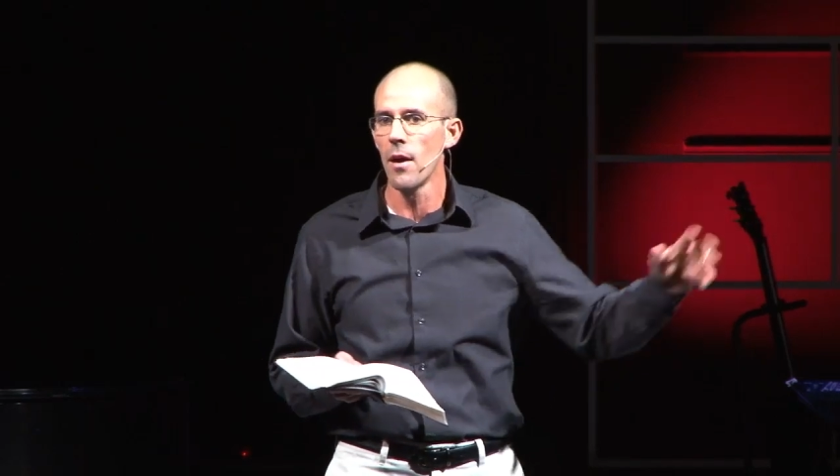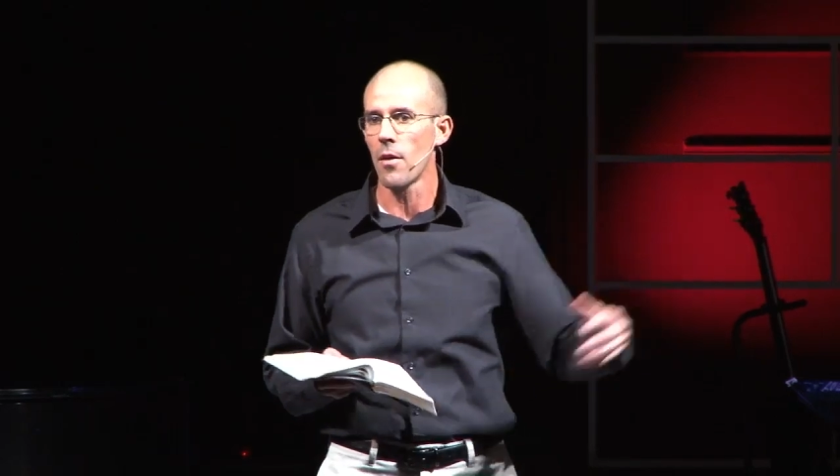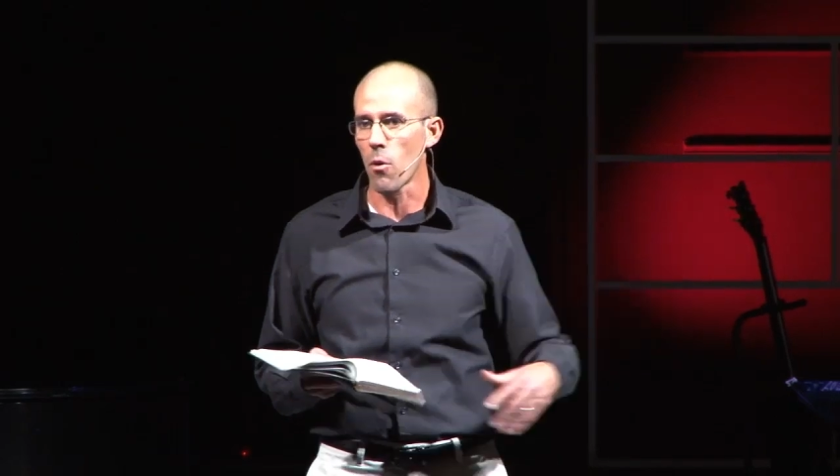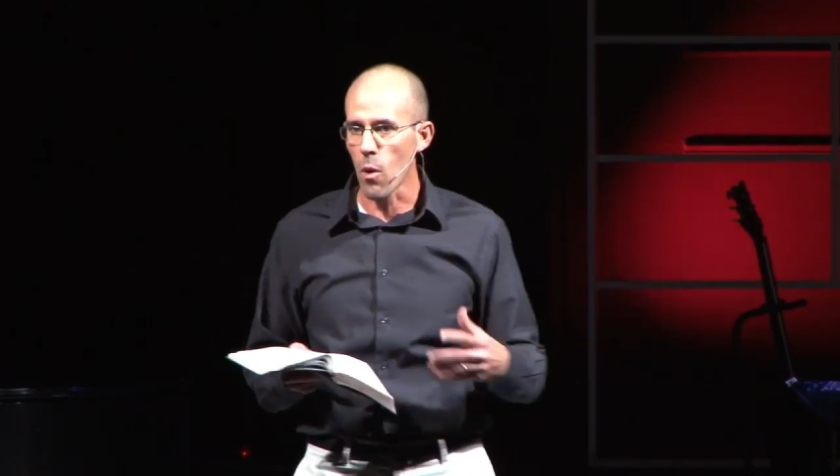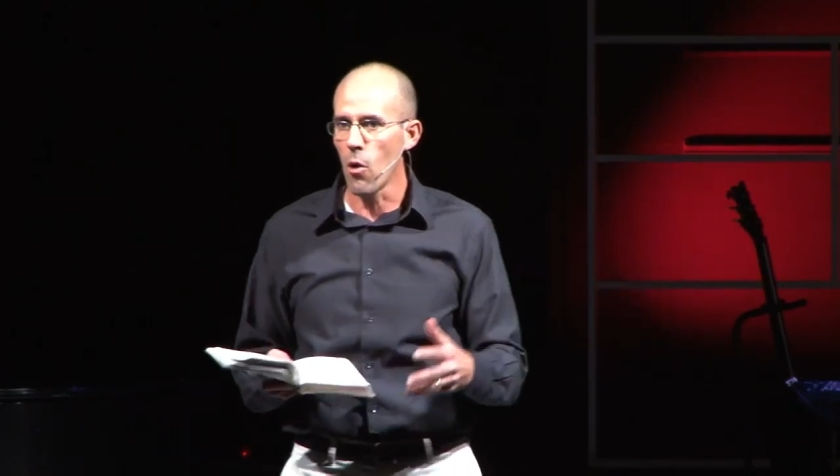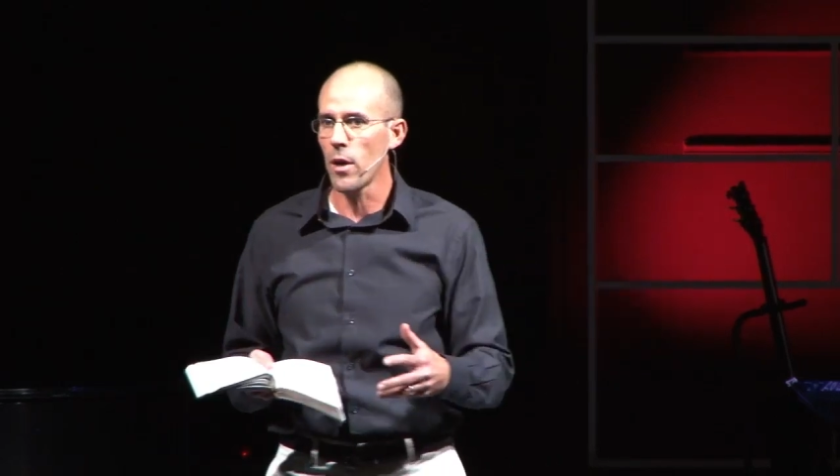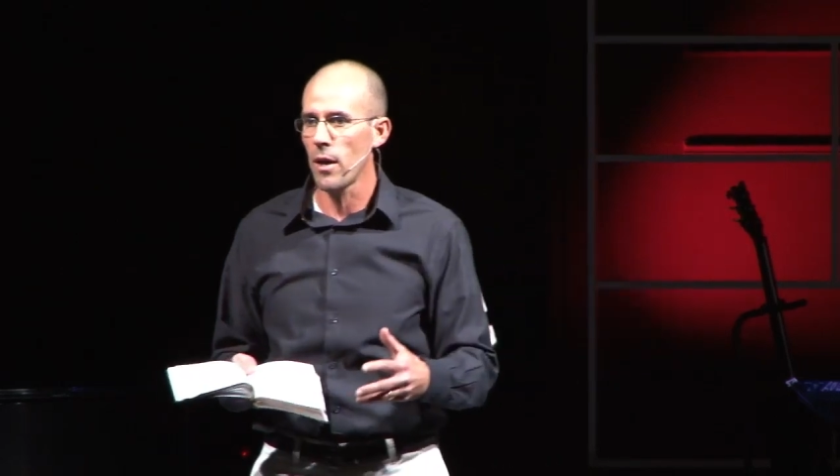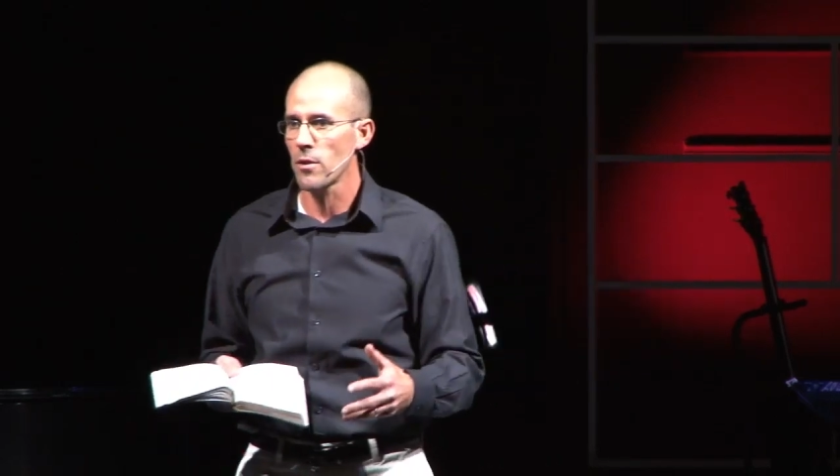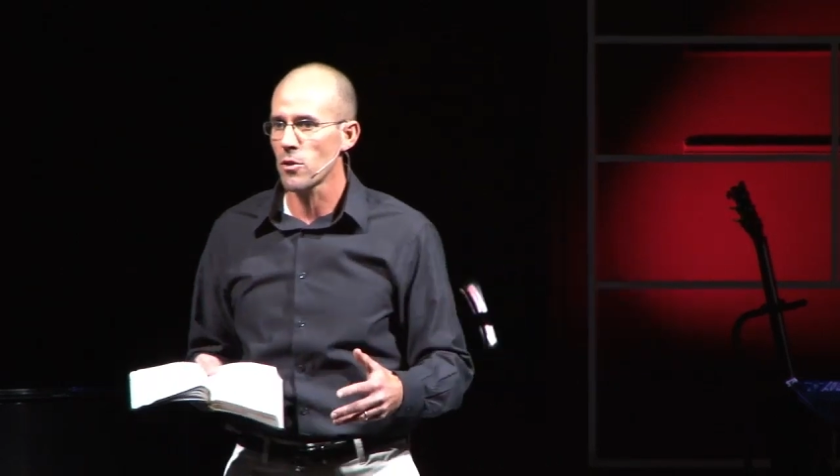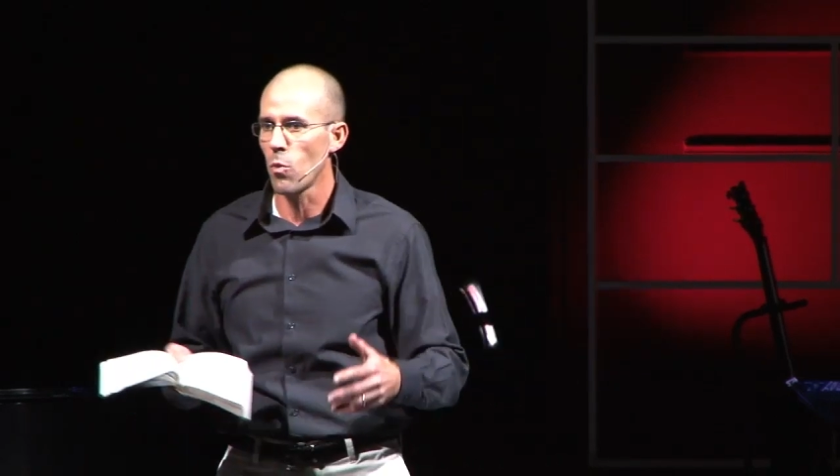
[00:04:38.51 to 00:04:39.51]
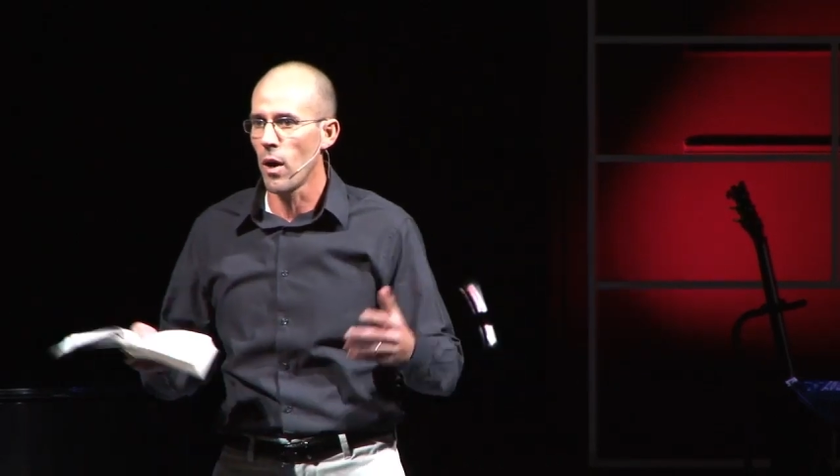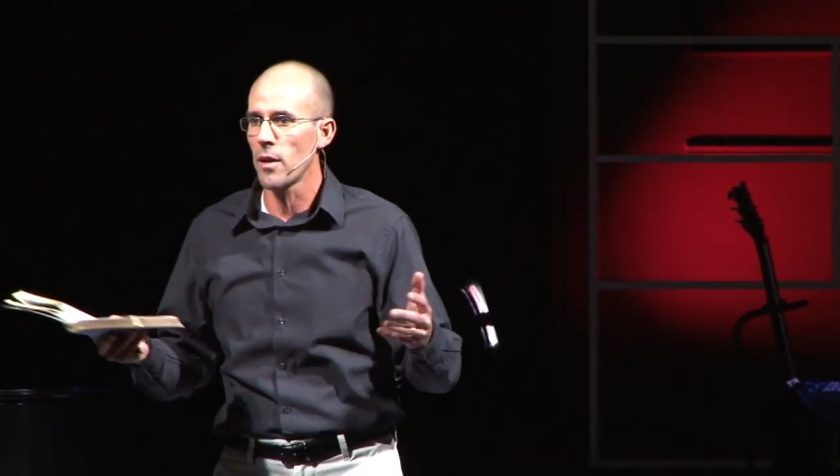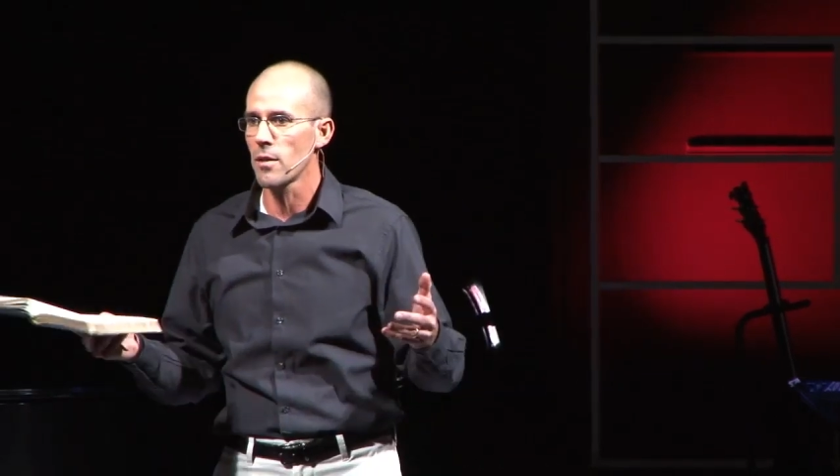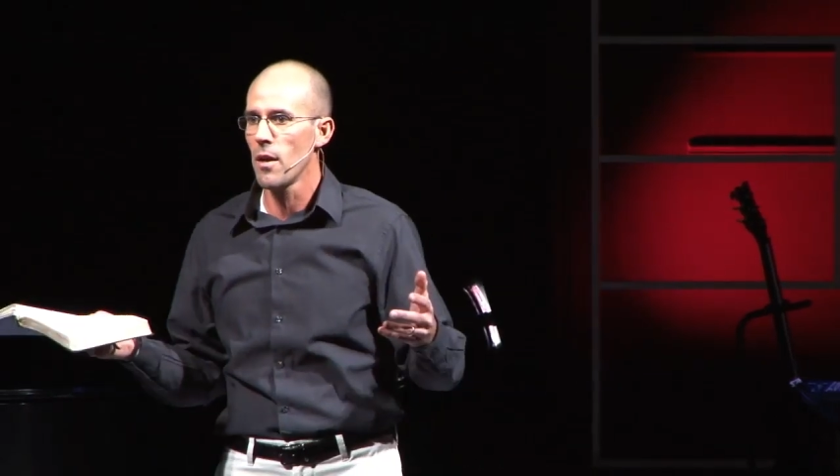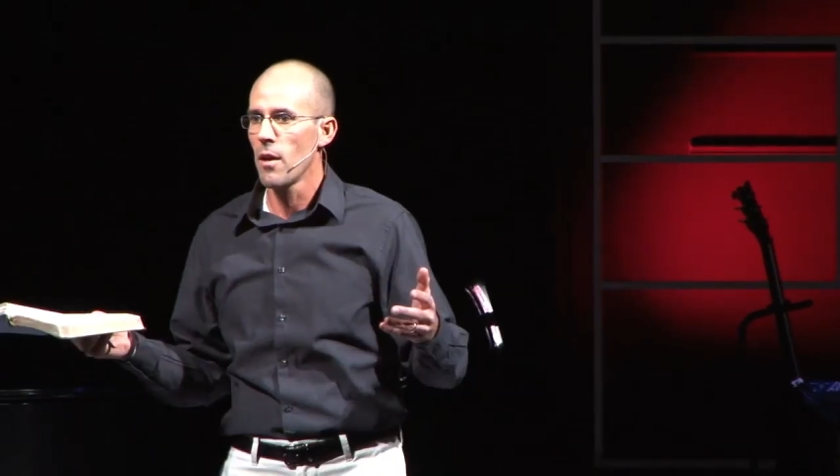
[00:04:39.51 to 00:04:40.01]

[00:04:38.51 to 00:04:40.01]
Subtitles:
The Herodians want